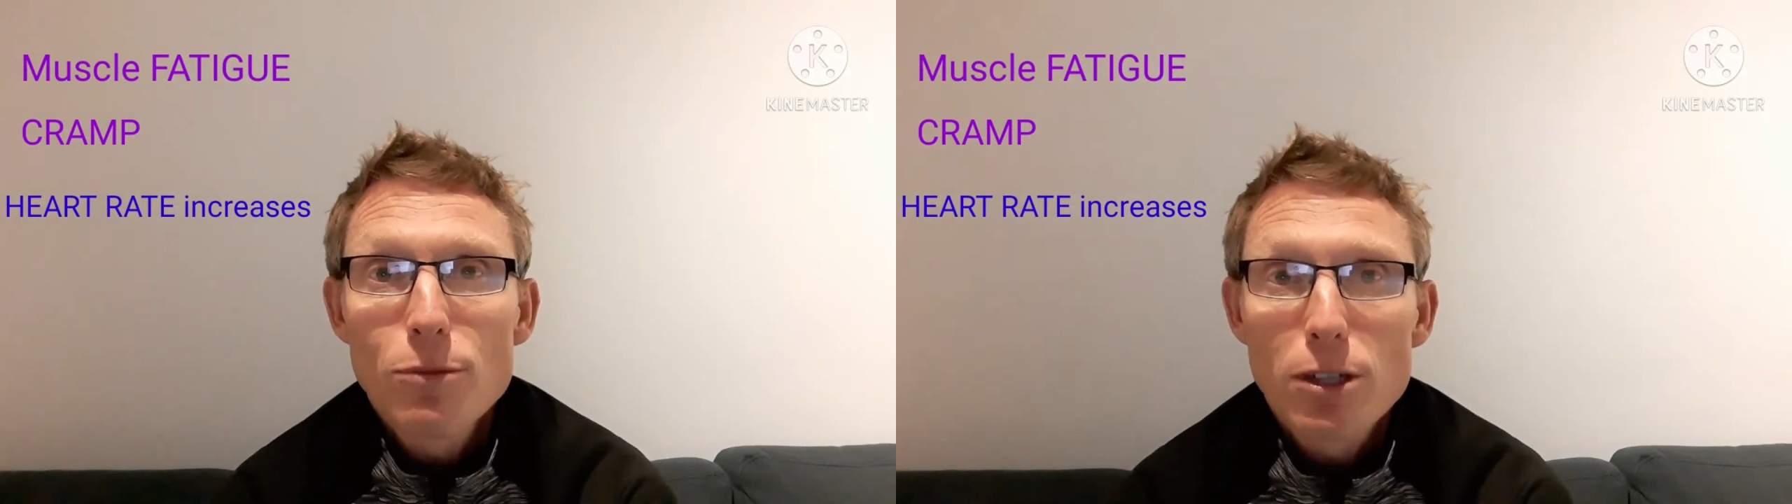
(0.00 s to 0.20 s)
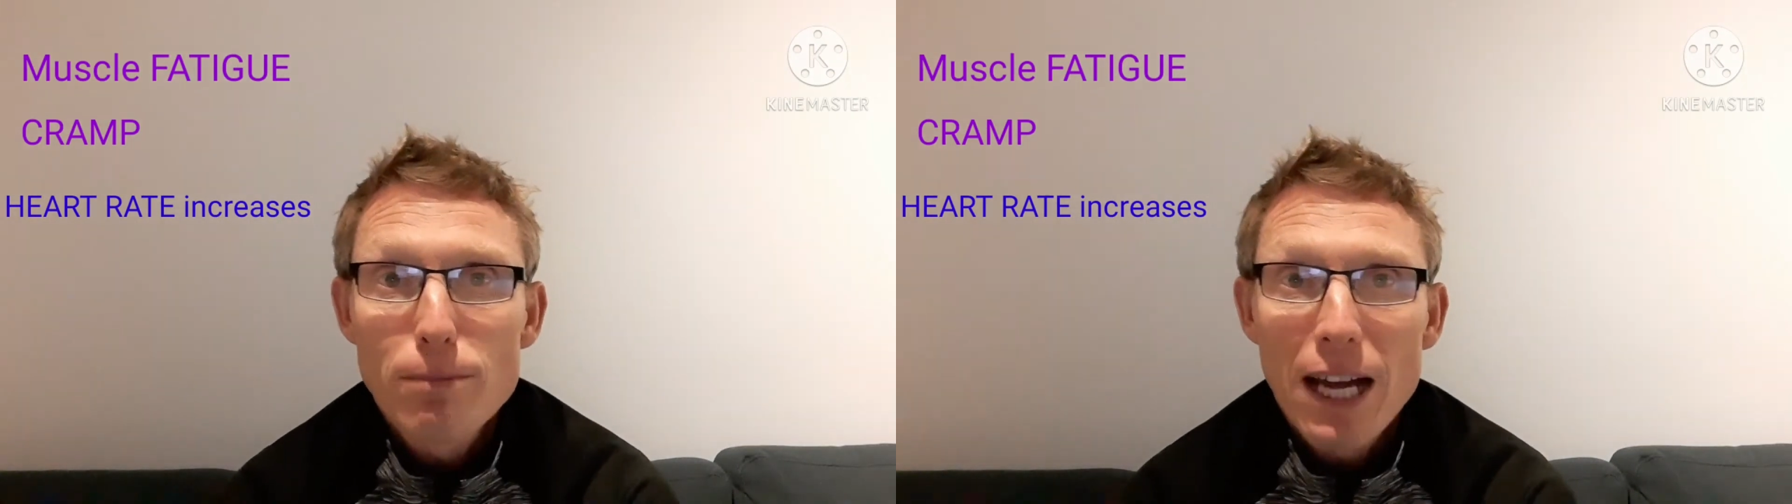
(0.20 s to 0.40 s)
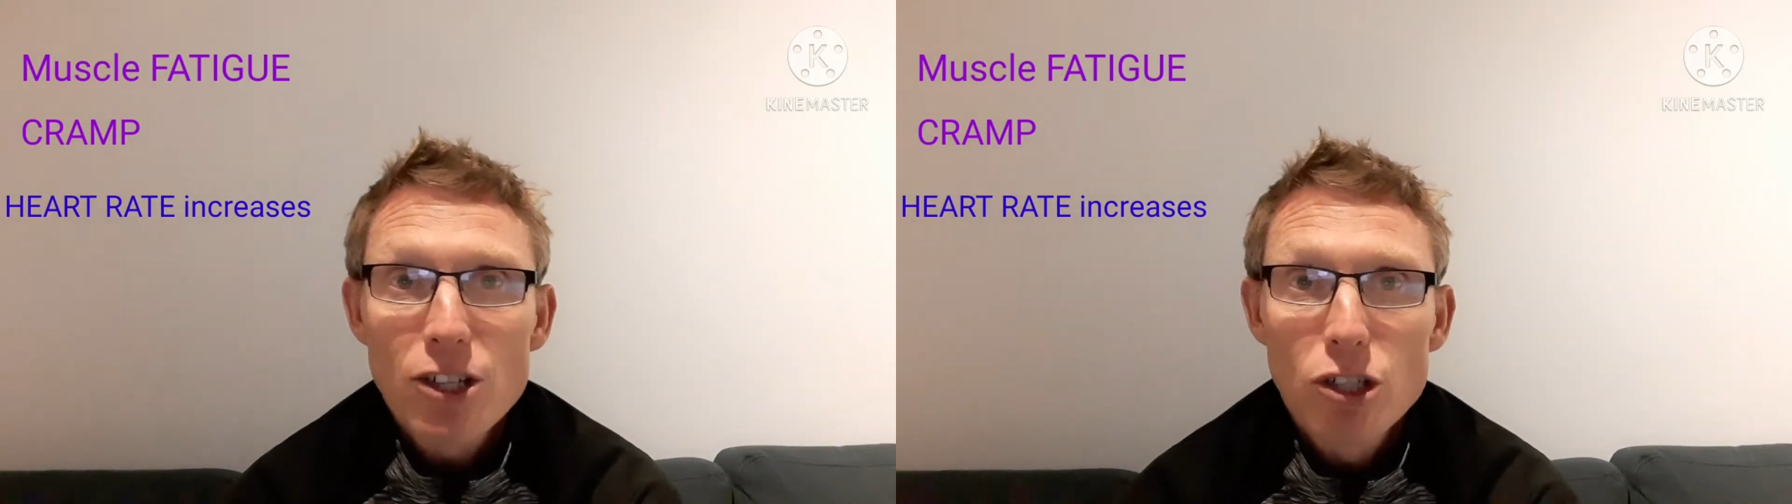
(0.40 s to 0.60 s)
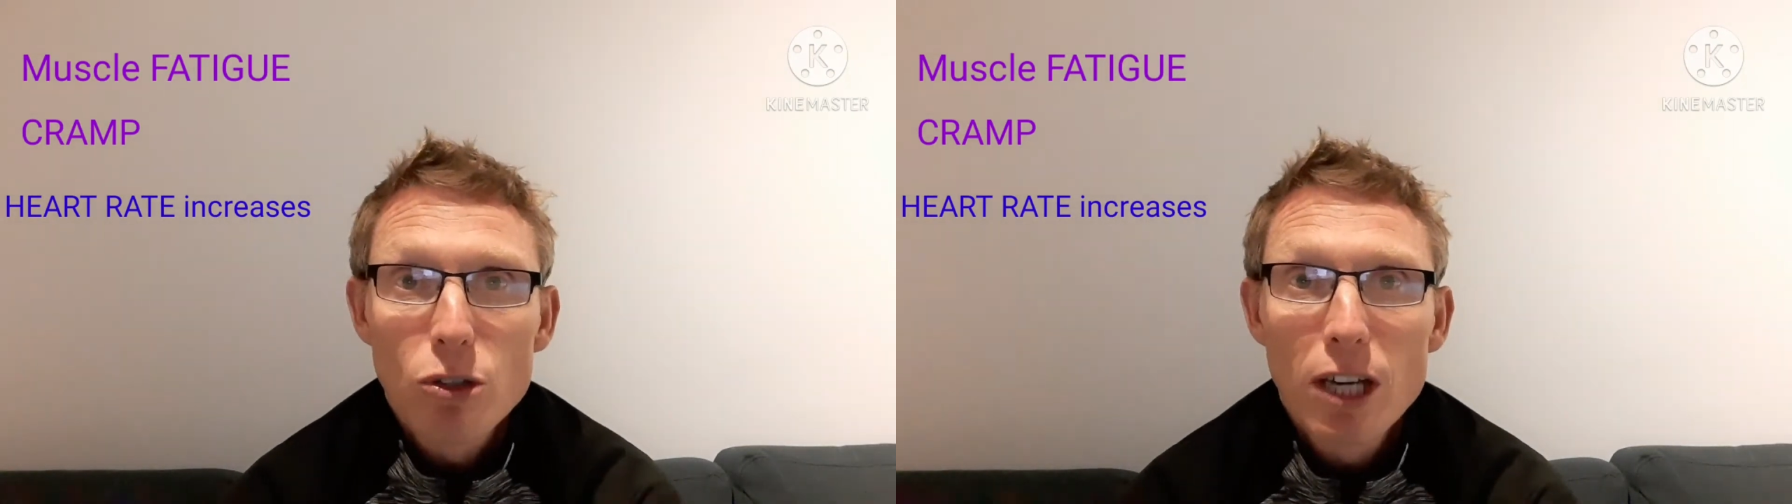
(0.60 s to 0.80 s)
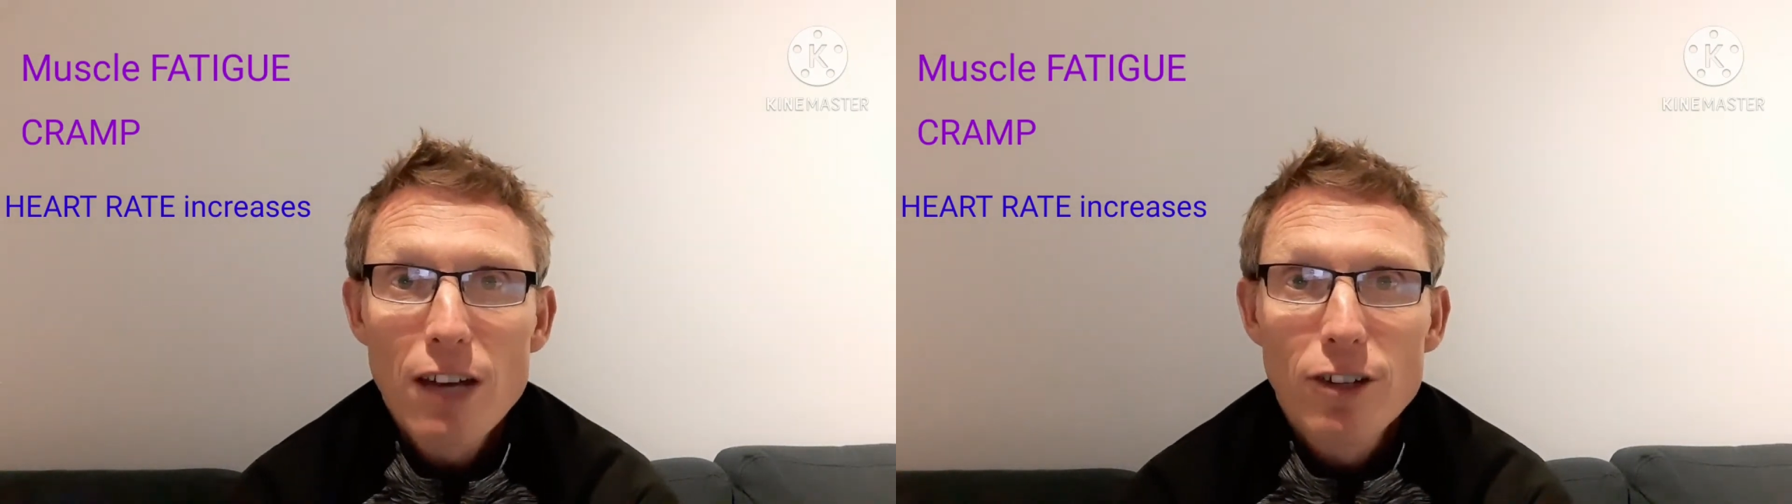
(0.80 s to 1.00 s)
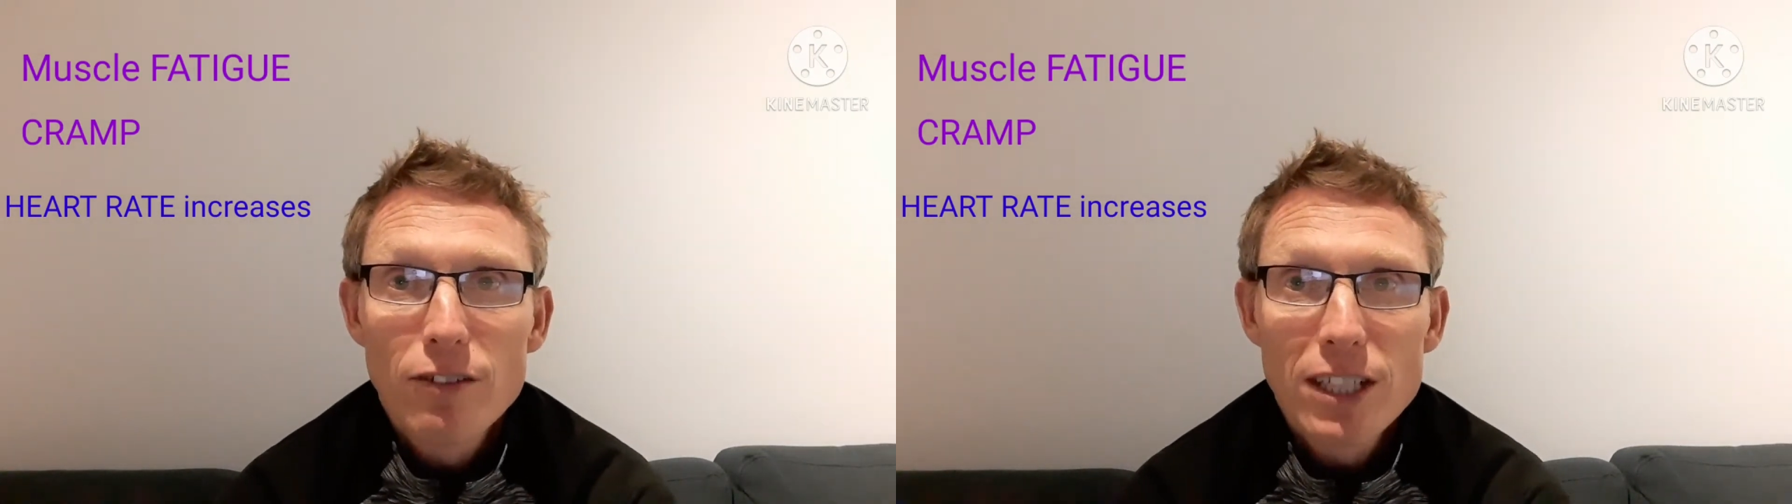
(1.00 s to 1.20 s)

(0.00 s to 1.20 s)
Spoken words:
to match your level of